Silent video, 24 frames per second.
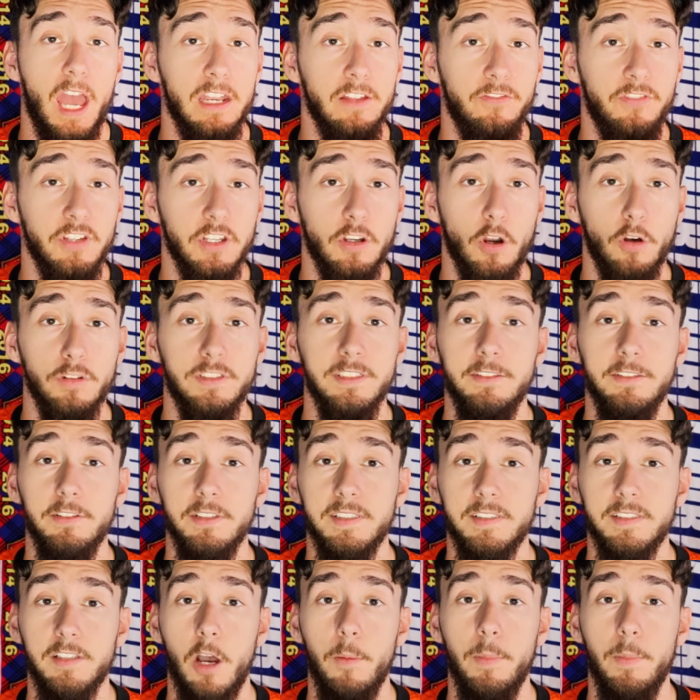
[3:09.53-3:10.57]
And if he goes into
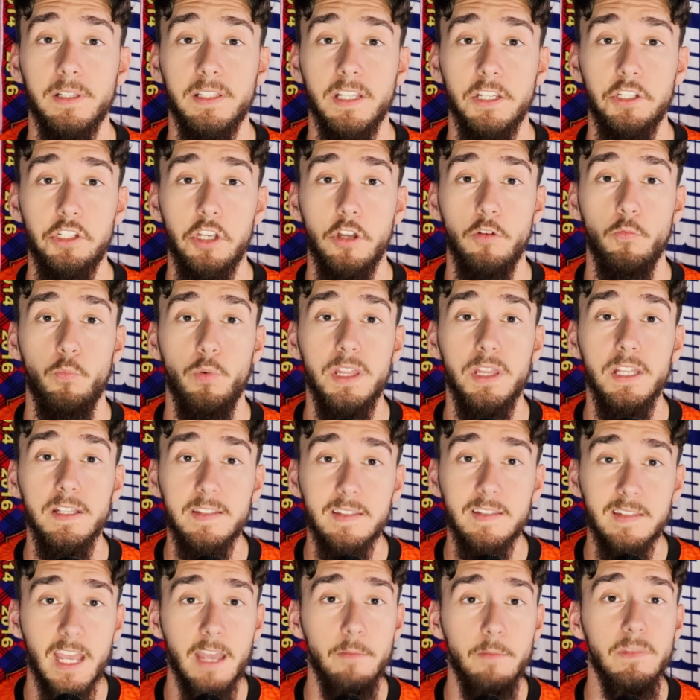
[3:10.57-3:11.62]
this competition with the
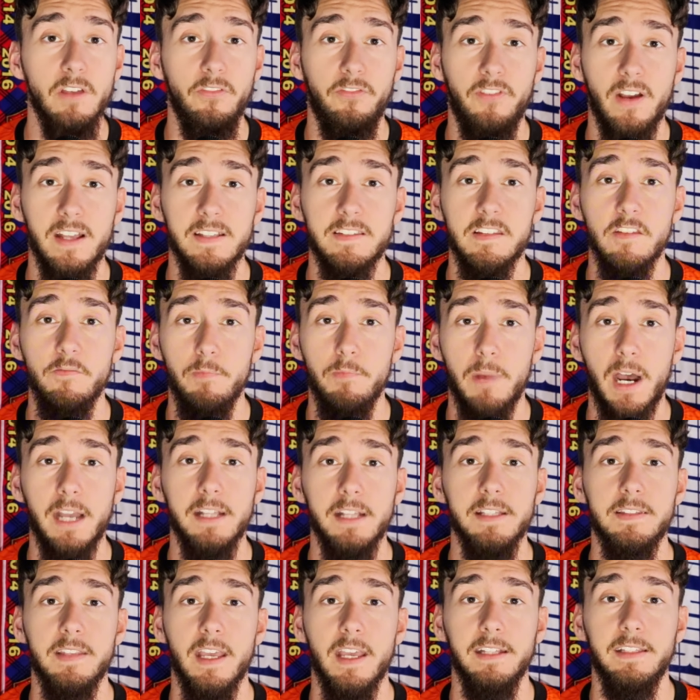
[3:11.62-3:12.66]
same defensive
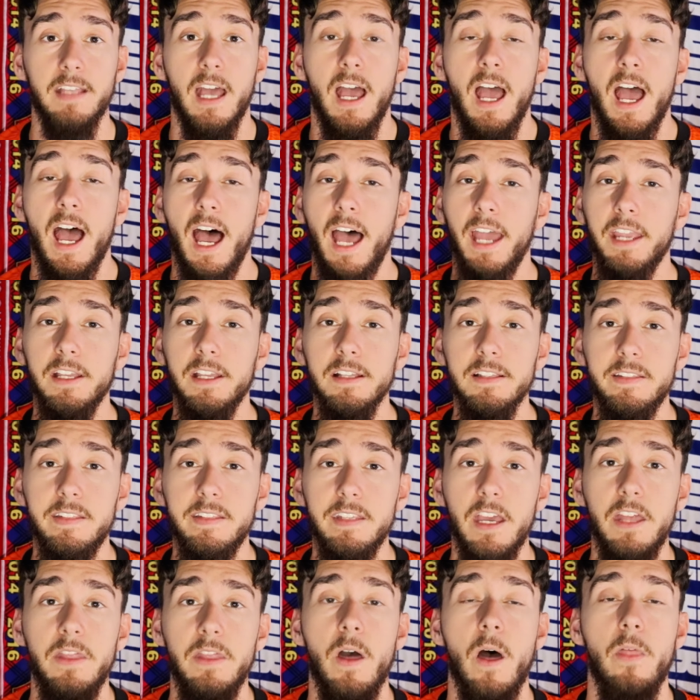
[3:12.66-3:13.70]
mindset, I can
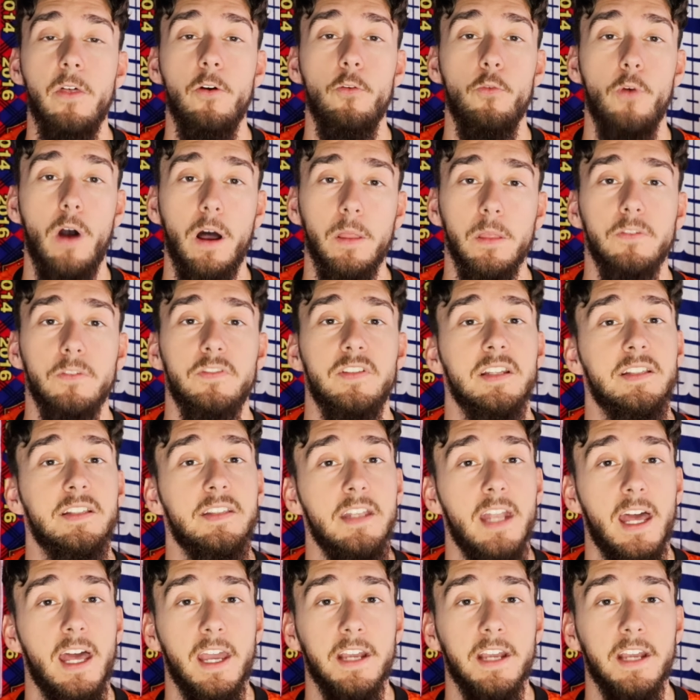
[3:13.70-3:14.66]
see another round of 16